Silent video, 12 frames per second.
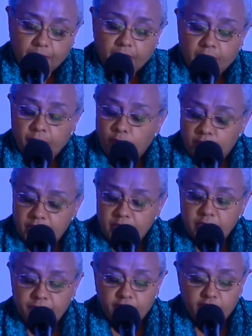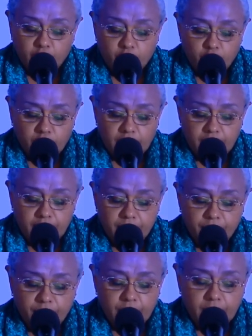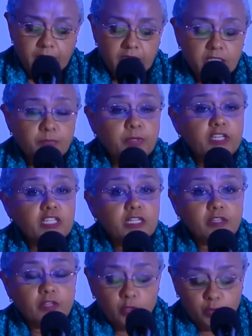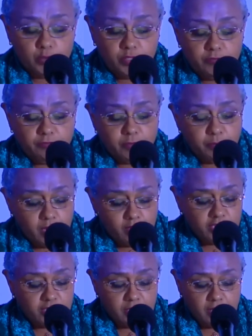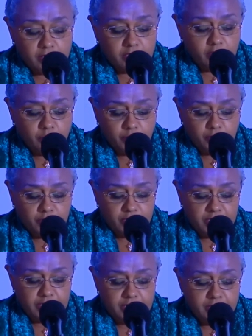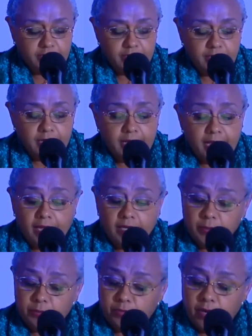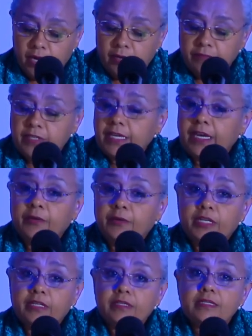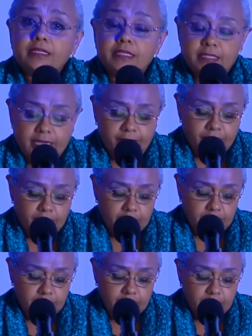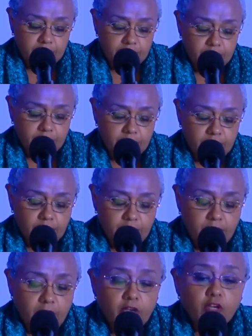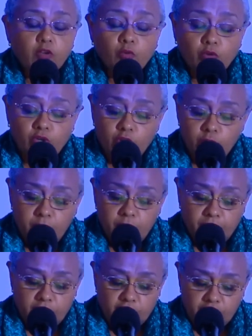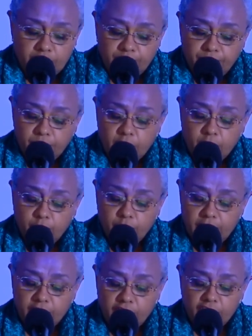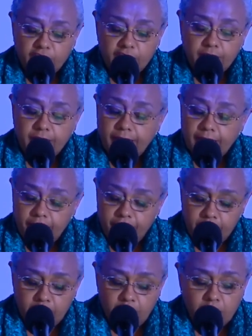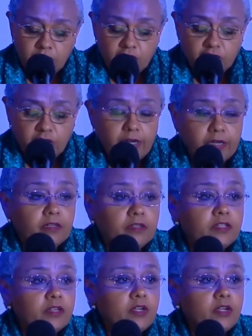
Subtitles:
the voices of children, especially those from marginalized communities and deprived areas, is evident. Your noble vision to reach every last child